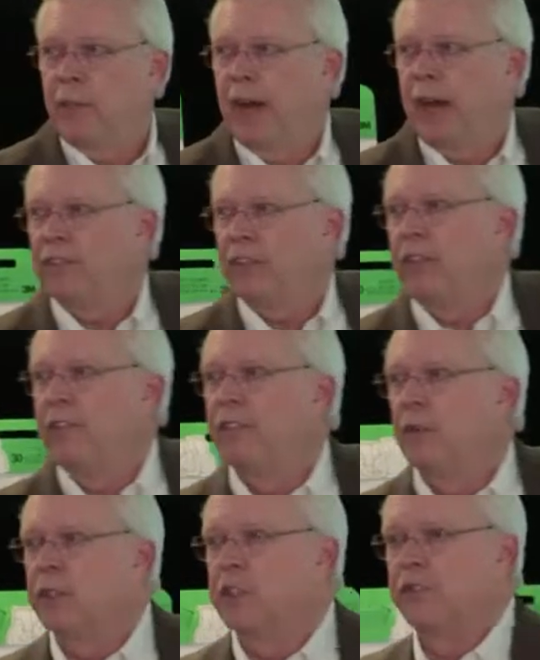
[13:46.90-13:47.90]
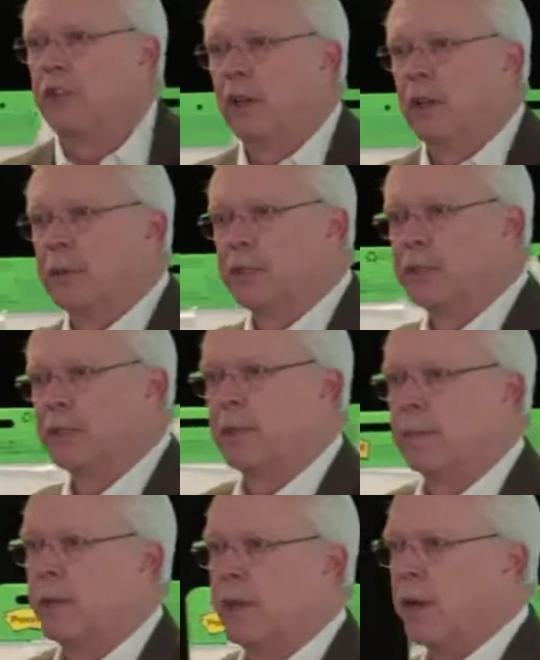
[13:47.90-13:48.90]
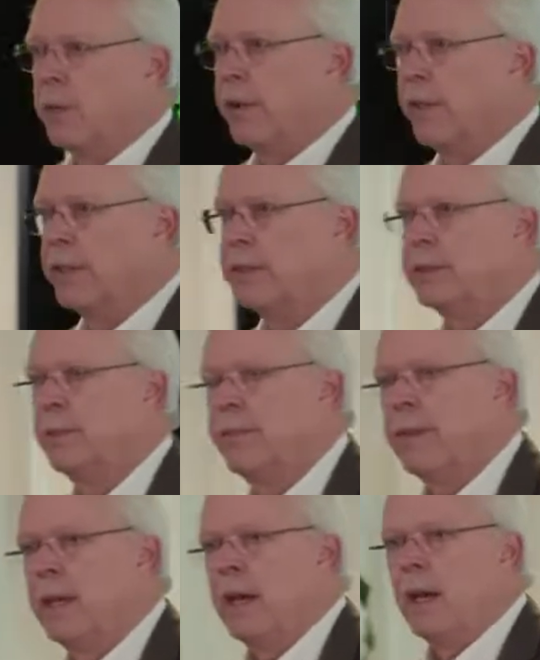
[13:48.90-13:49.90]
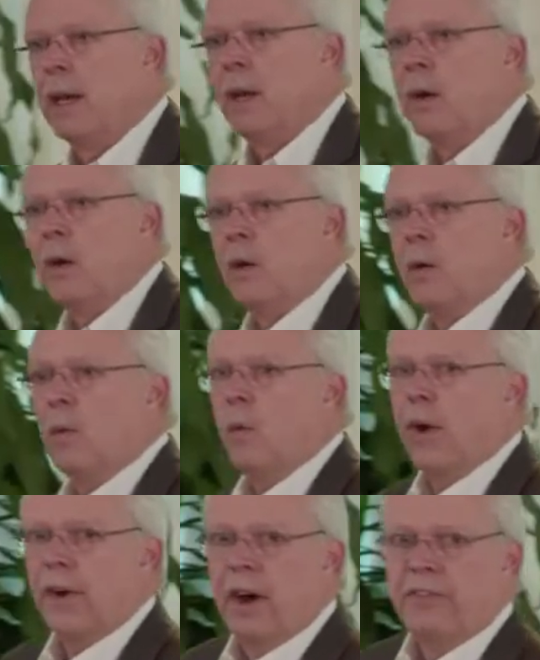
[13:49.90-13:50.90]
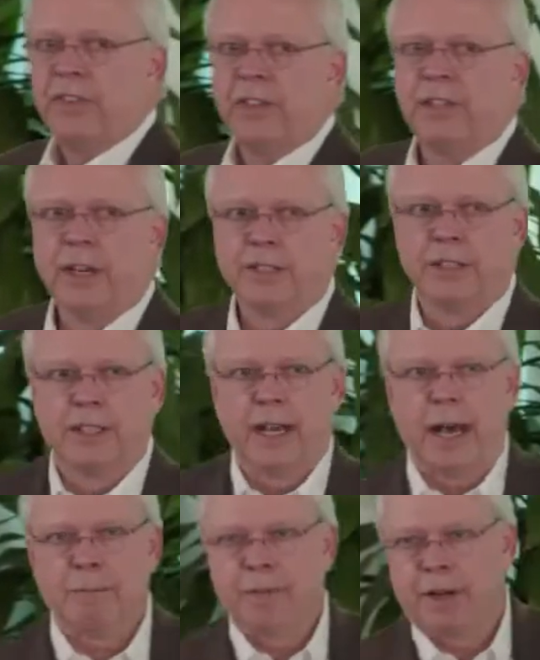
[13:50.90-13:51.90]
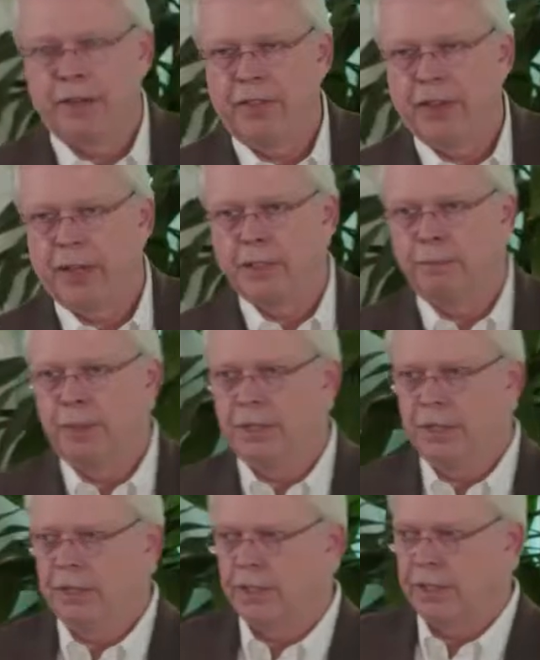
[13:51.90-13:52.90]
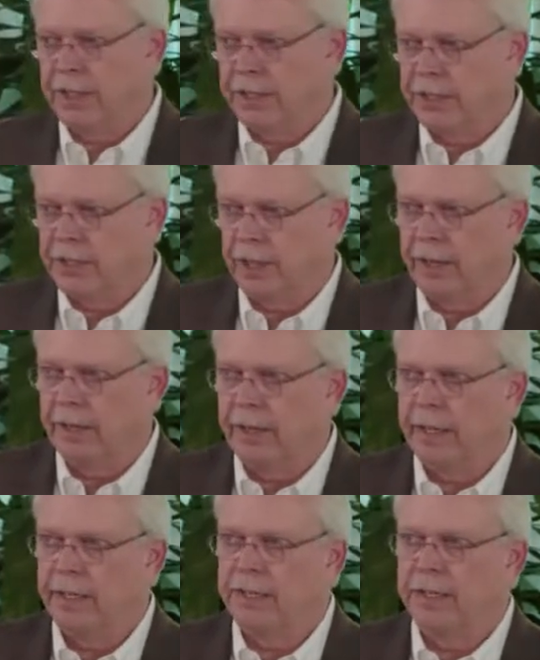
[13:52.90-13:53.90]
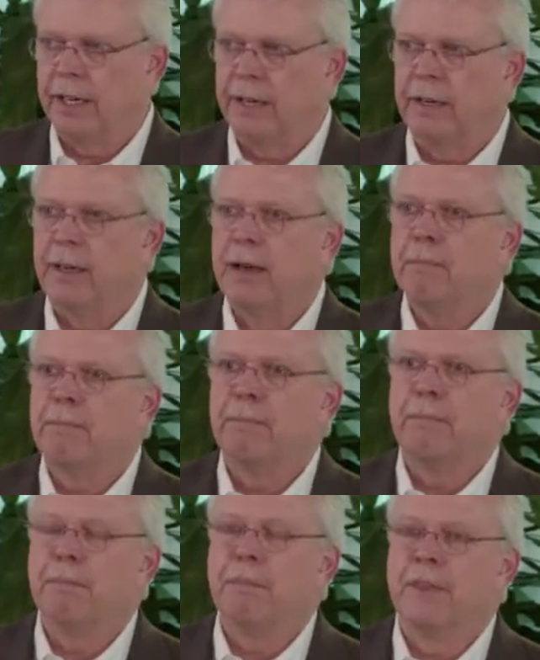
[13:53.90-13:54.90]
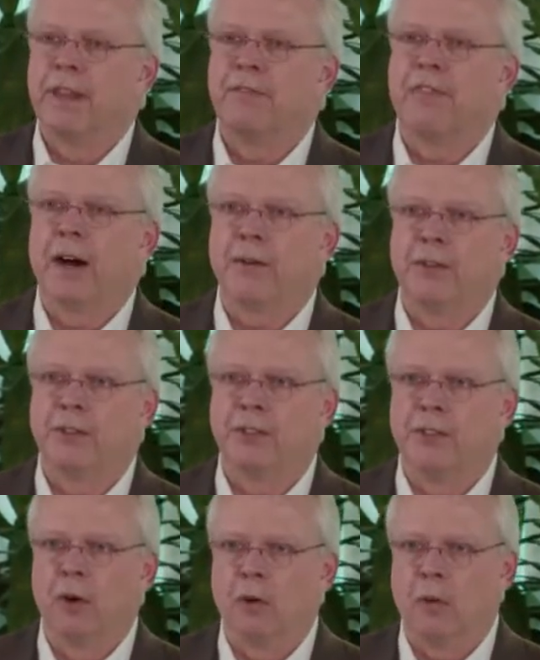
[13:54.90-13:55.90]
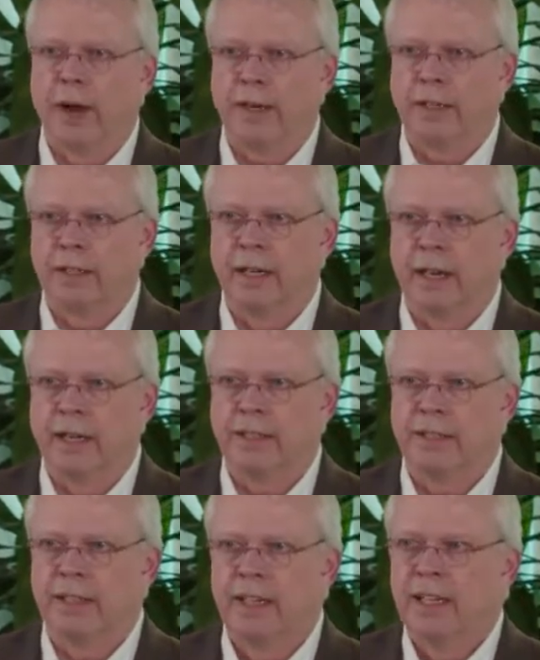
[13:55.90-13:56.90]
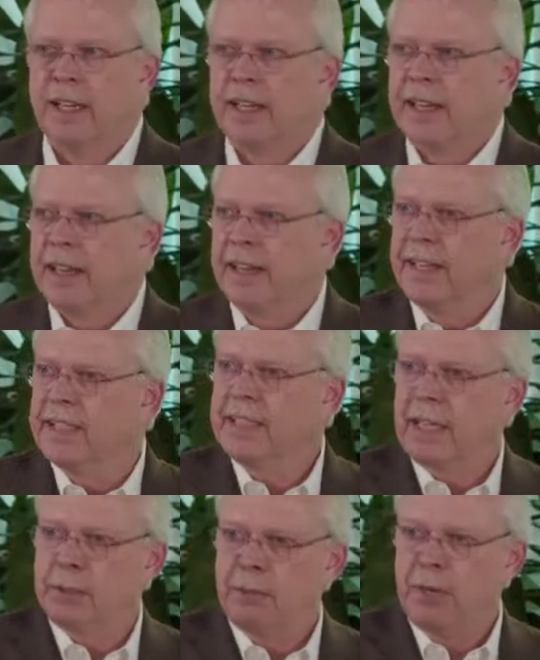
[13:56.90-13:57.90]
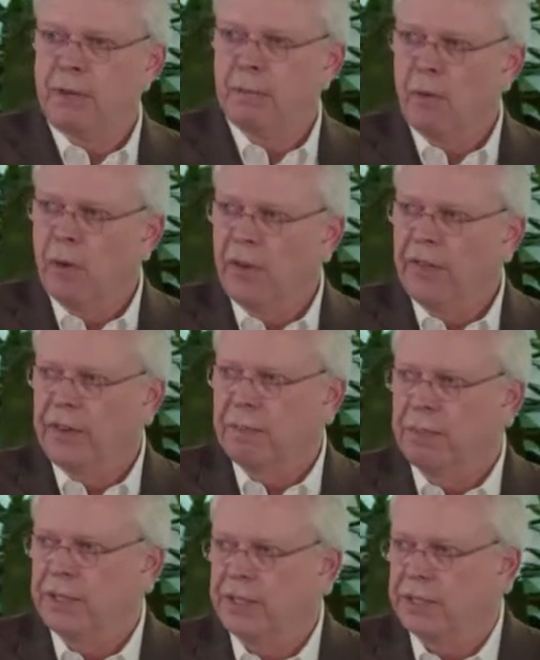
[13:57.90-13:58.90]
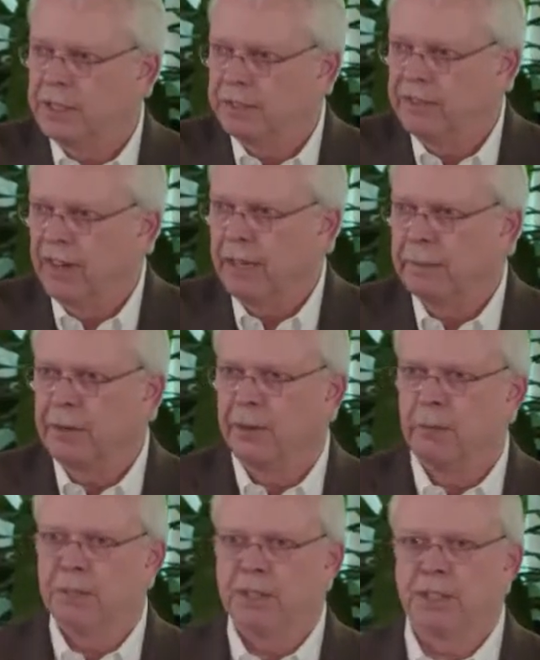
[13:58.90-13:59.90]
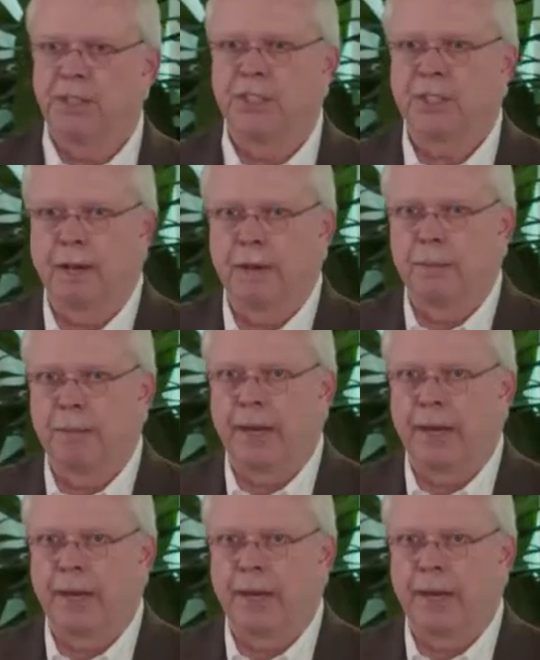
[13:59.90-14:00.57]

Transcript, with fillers: we have to influence followers to come along with us. What often doesn't happen, I think, as businesses get started is that the founders don't recognize this as being more than a business development or a business startup